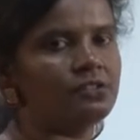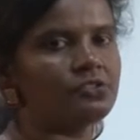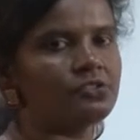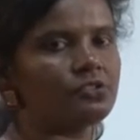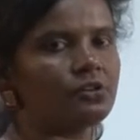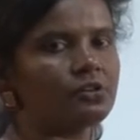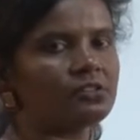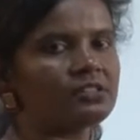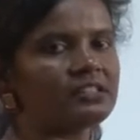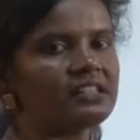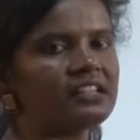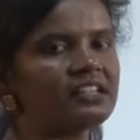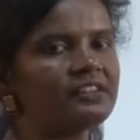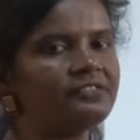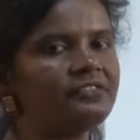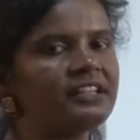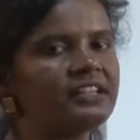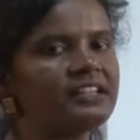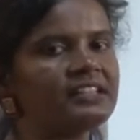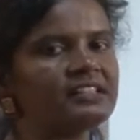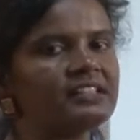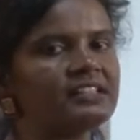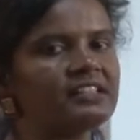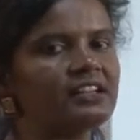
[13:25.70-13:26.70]
Toxic
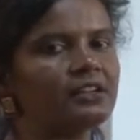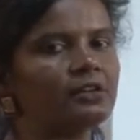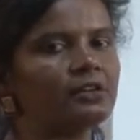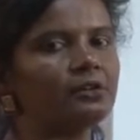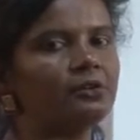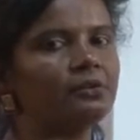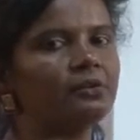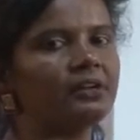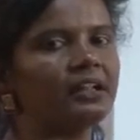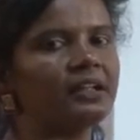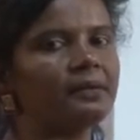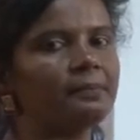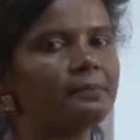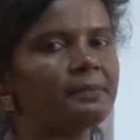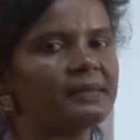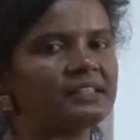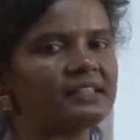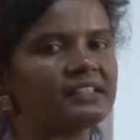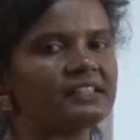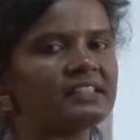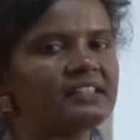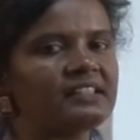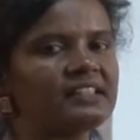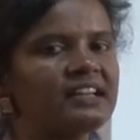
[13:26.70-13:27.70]
waste including
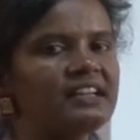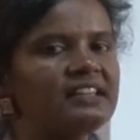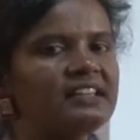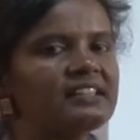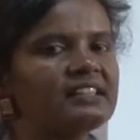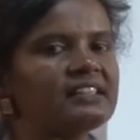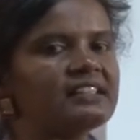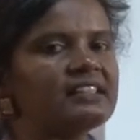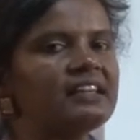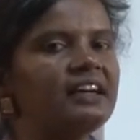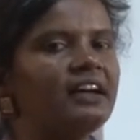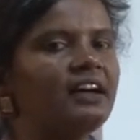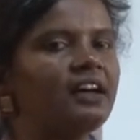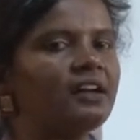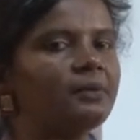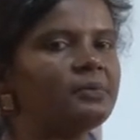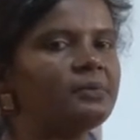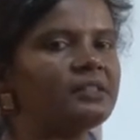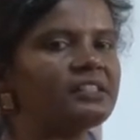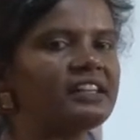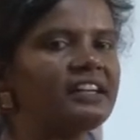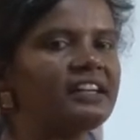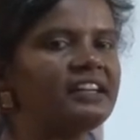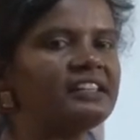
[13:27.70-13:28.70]
pesticides,
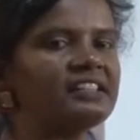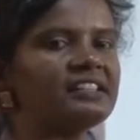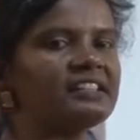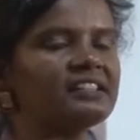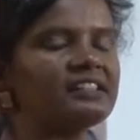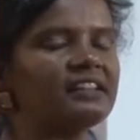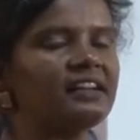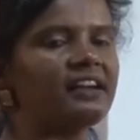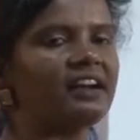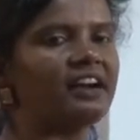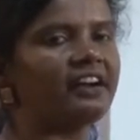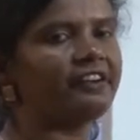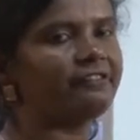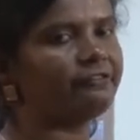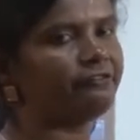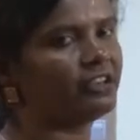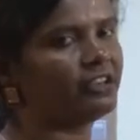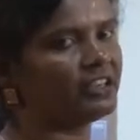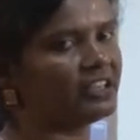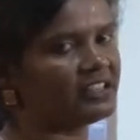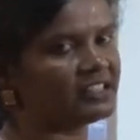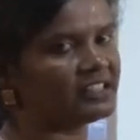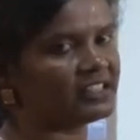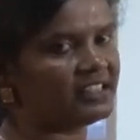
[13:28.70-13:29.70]
herbicides and
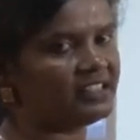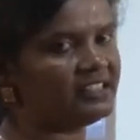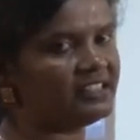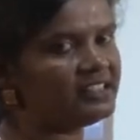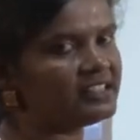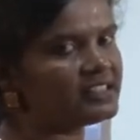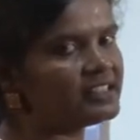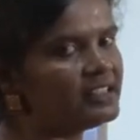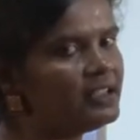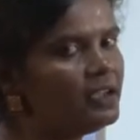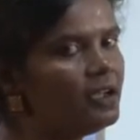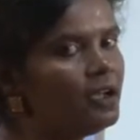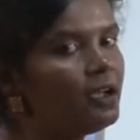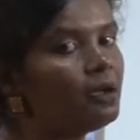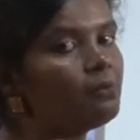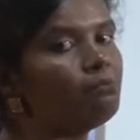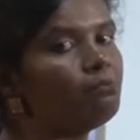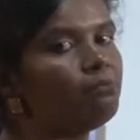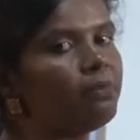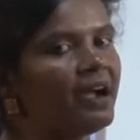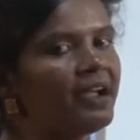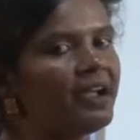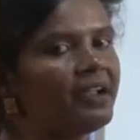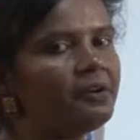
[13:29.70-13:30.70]
fungicides.
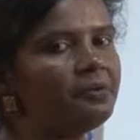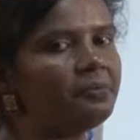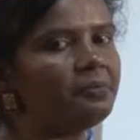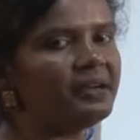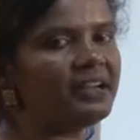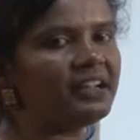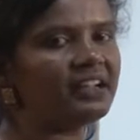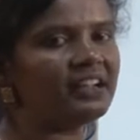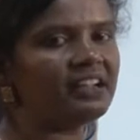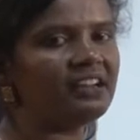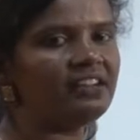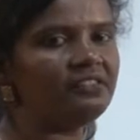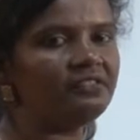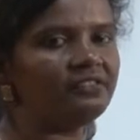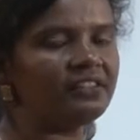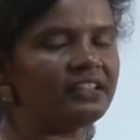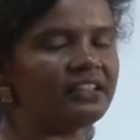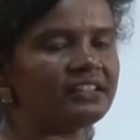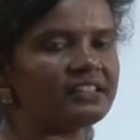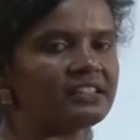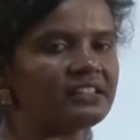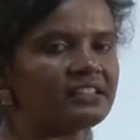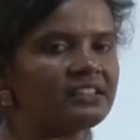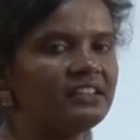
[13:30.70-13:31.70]
Biomedical
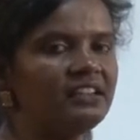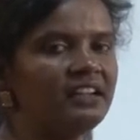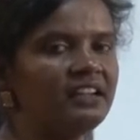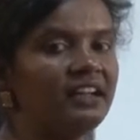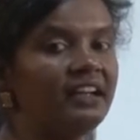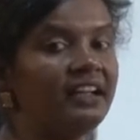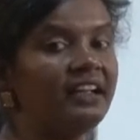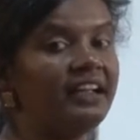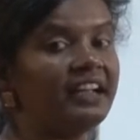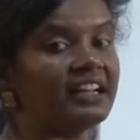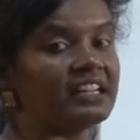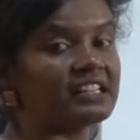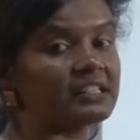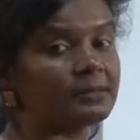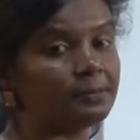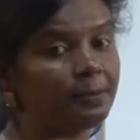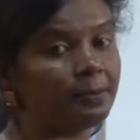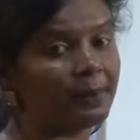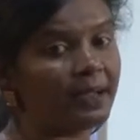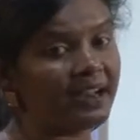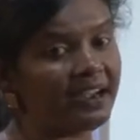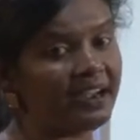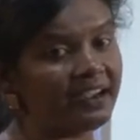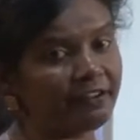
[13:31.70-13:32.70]
waste
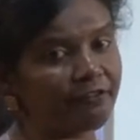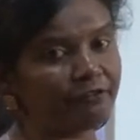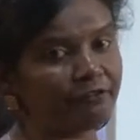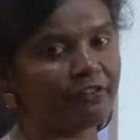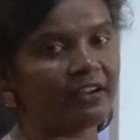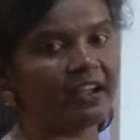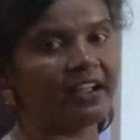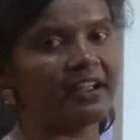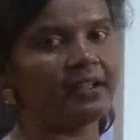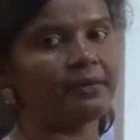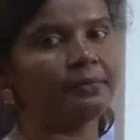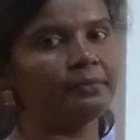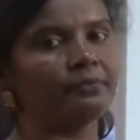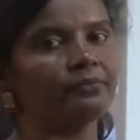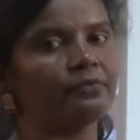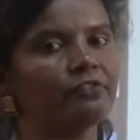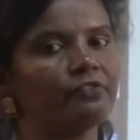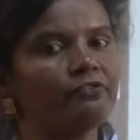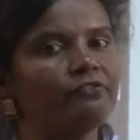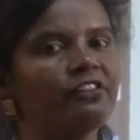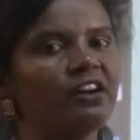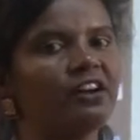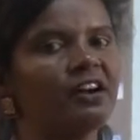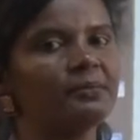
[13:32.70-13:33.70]
expired
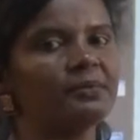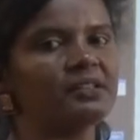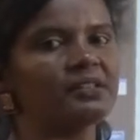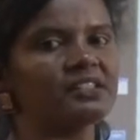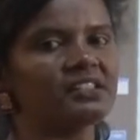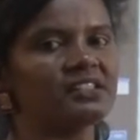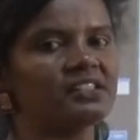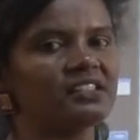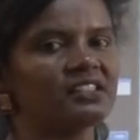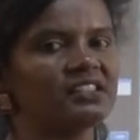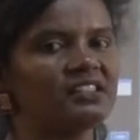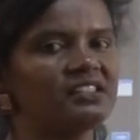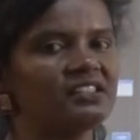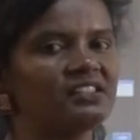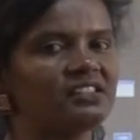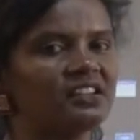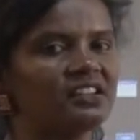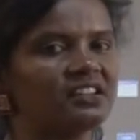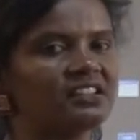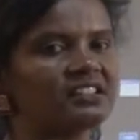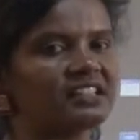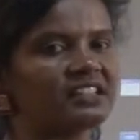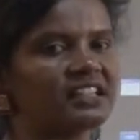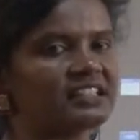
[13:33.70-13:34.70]
ph pharmaceutical
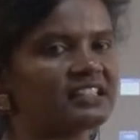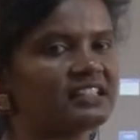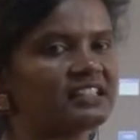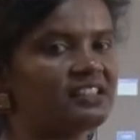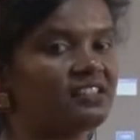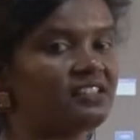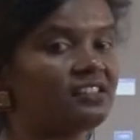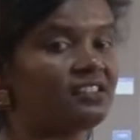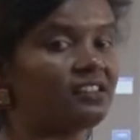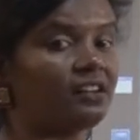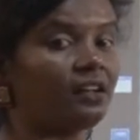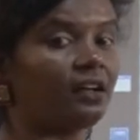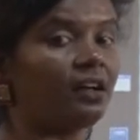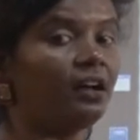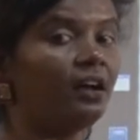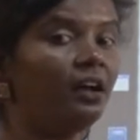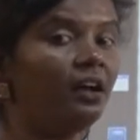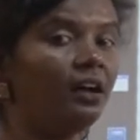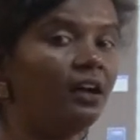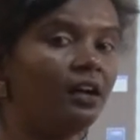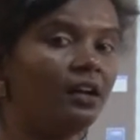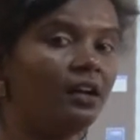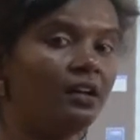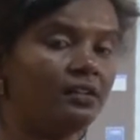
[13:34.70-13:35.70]
drugs etc.
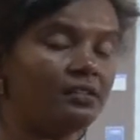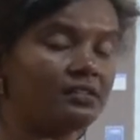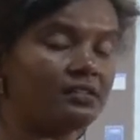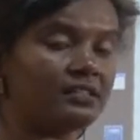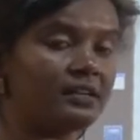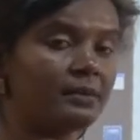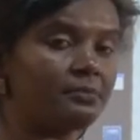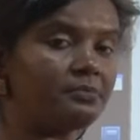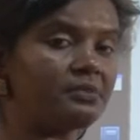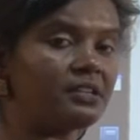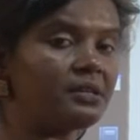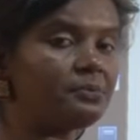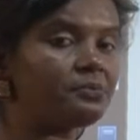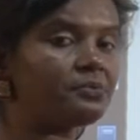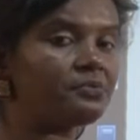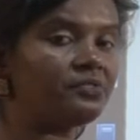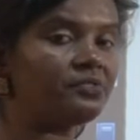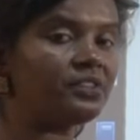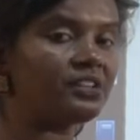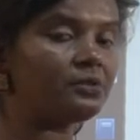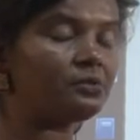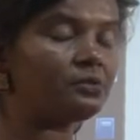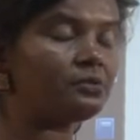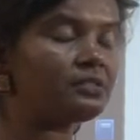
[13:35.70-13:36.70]
Sometimes
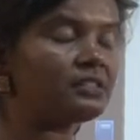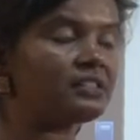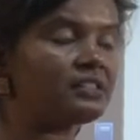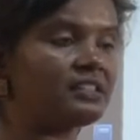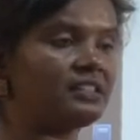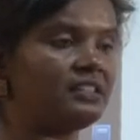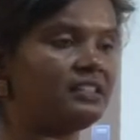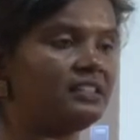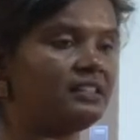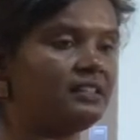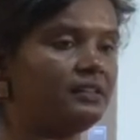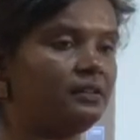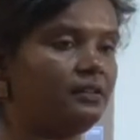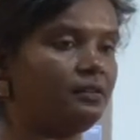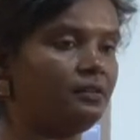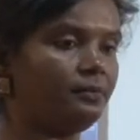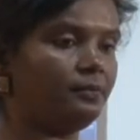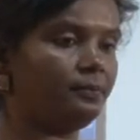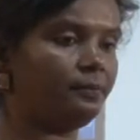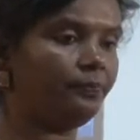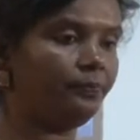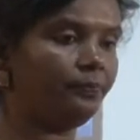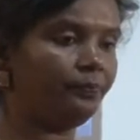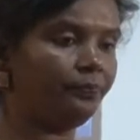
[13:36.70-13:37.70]
we don't see the,